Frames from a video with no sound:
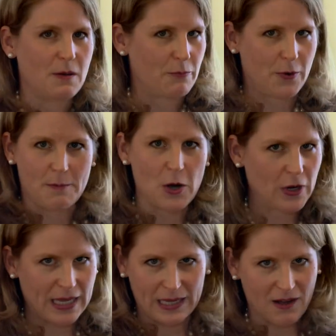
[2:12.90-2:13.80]

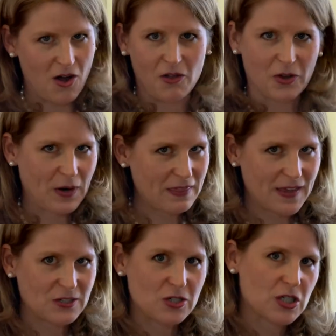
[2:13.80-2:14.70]
promoting all the great
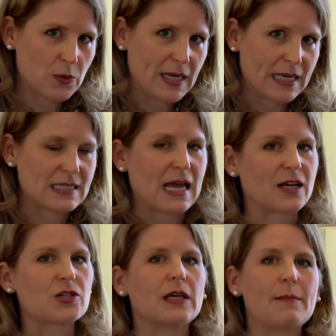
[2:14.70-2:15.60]
things you're doing. It's
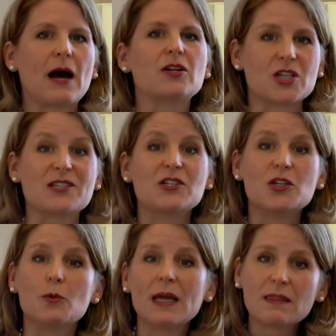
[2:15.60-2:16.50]
actually about
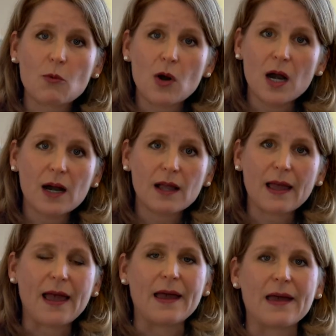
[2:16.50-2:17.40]
just doing the
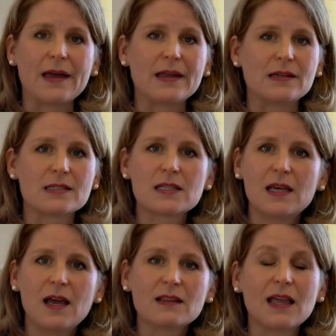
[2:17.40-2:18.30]
work and
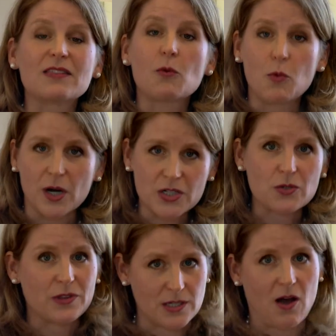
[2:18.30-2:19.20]
let the work
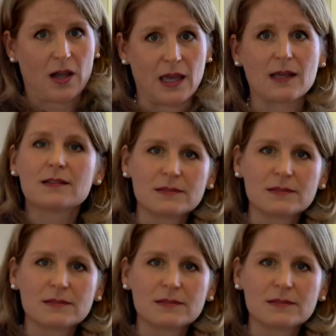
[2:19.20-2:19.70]
do the talking.